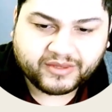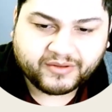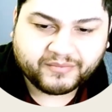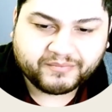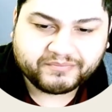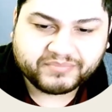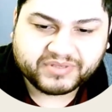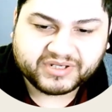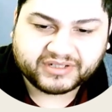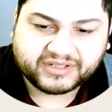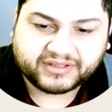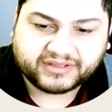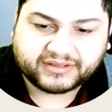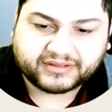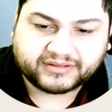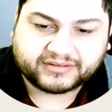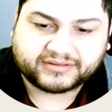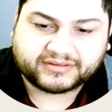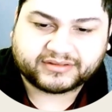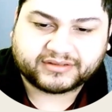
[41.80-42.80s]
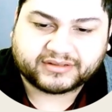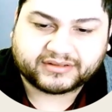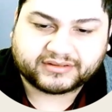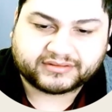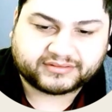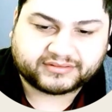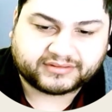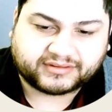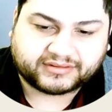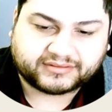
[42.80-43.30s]
being
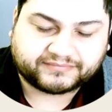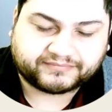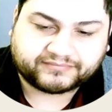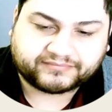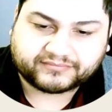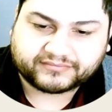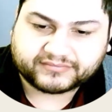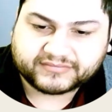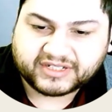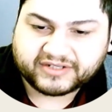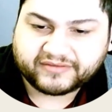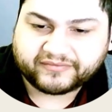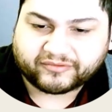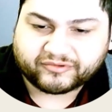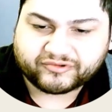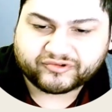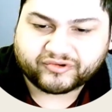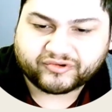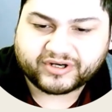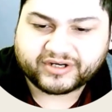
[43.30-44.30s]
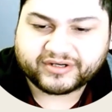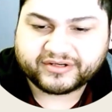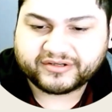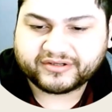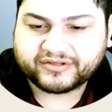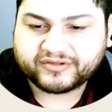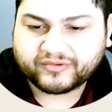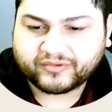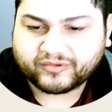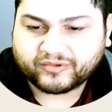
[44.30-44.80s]

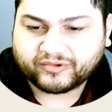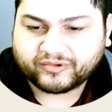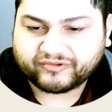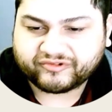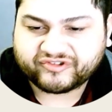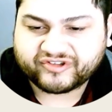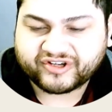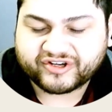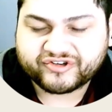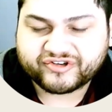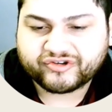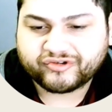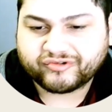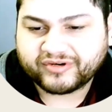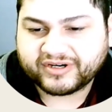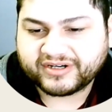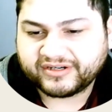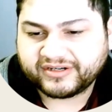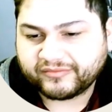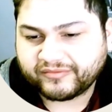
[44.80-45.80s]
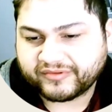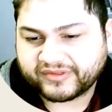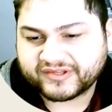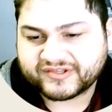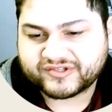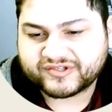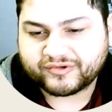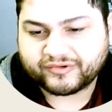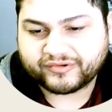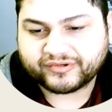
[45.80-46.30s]
infiltrated or saturated with a
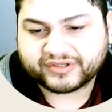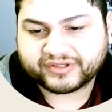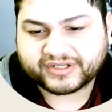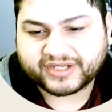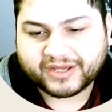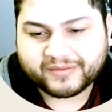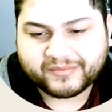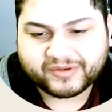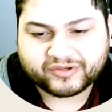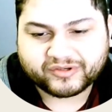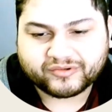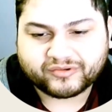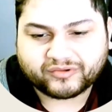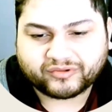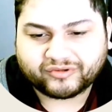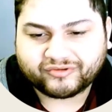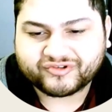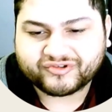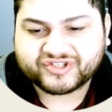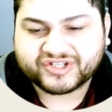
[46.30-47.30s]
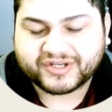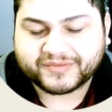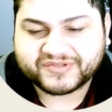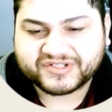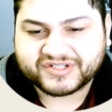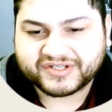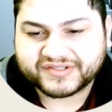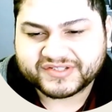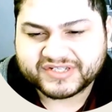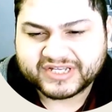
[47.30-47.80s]
certain chemical or
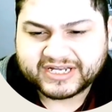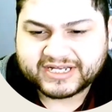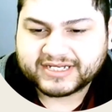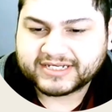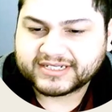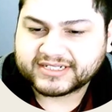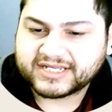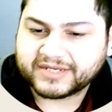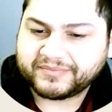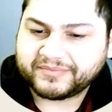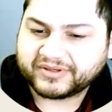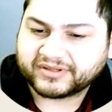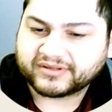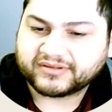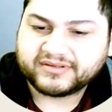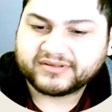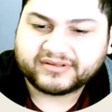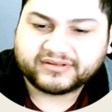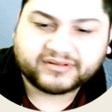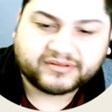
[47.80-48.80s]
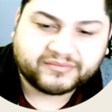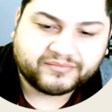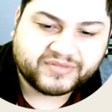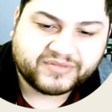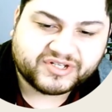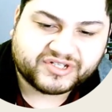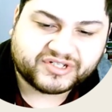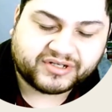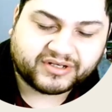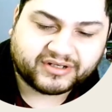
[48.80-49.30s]
substance, typically
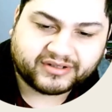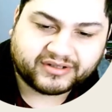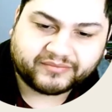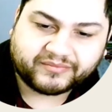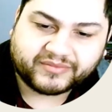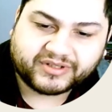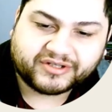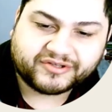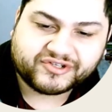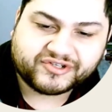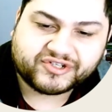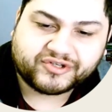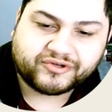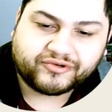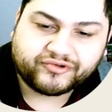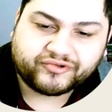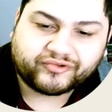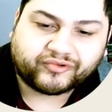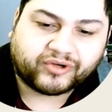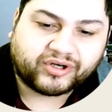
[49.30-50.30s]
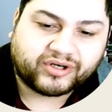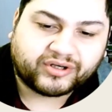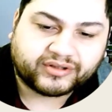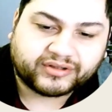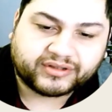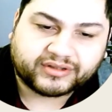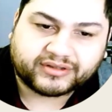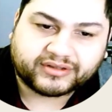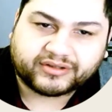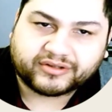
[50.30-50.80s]
an administered
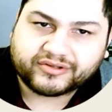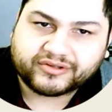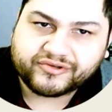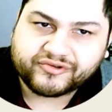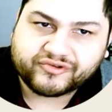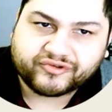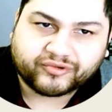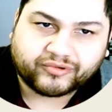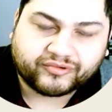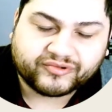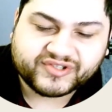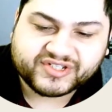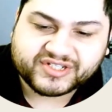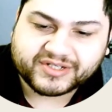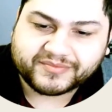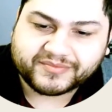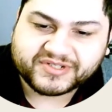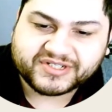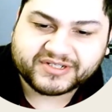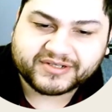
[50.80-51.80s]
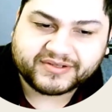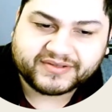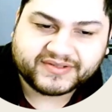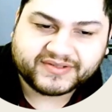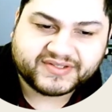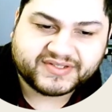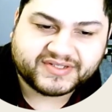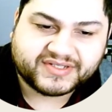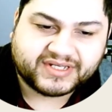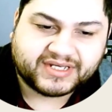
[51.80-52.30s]
drug, a controlled substance